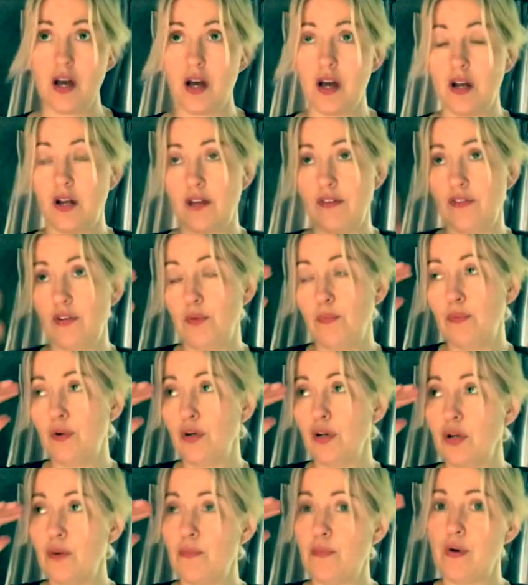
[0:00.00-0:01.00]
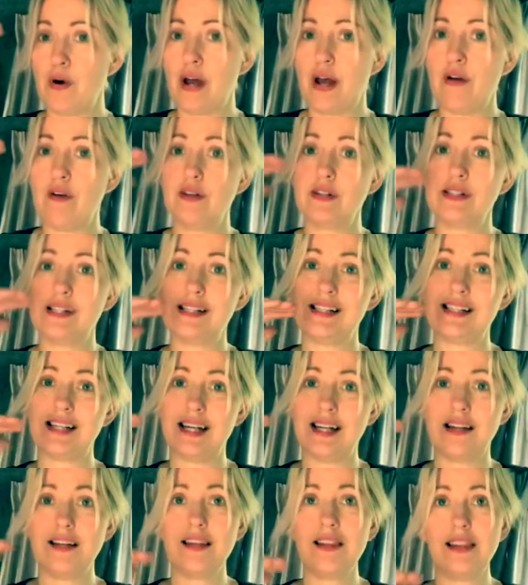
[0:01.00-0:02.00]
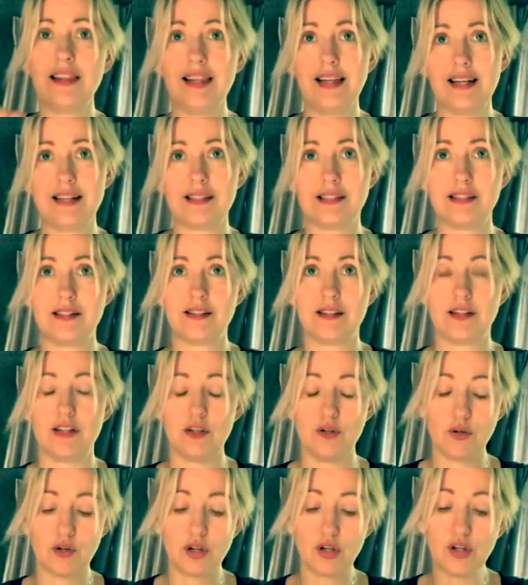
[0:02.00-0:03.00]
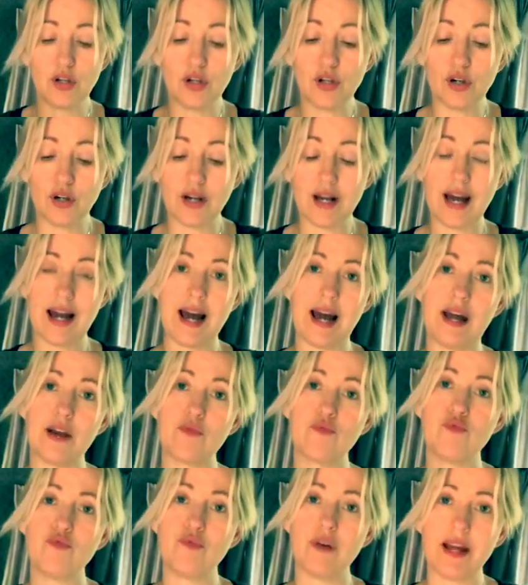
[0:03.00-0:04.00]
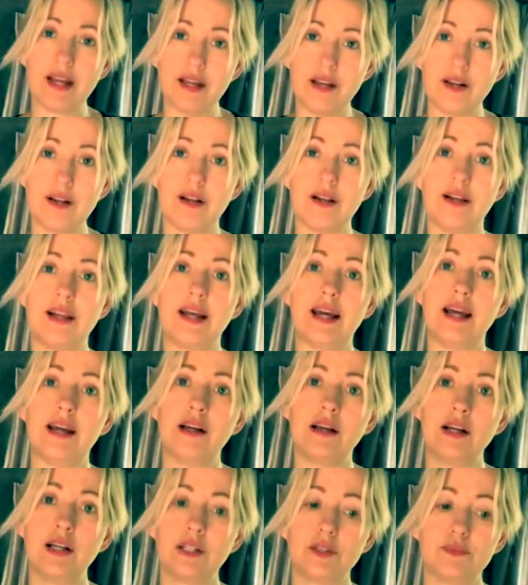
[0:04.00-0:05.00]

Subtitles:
And if you put your priorities in a list that you can look at regularly,